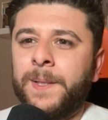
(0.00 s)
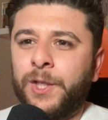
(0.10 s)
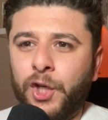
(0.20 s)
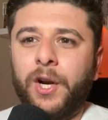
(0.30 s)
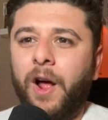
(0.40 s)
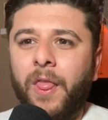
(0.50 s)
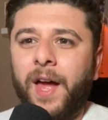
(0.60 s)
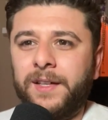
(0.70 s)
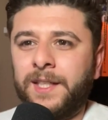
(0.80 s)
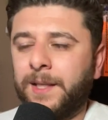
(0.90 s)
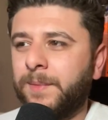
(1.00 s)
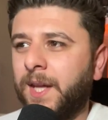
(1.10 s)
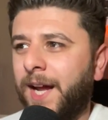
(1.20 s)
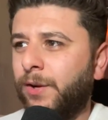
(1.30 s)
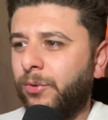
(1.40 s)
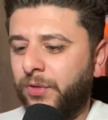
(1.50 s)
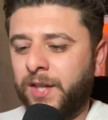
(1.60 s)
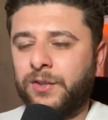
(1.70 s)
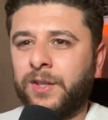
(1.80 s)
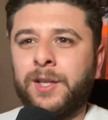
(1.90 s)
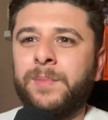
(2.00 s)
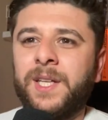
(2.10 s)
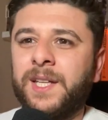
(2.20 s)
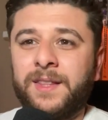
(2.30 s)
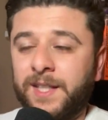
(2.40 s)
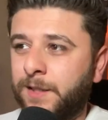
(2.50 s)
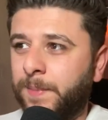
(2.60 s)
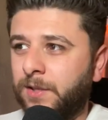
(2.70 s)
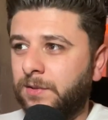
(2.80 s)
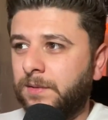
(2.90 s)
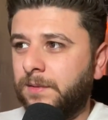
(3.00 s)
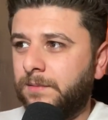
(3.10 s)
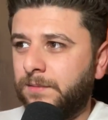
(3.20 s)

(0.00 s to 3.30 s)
good on that team that I don't think they're going to be anything special.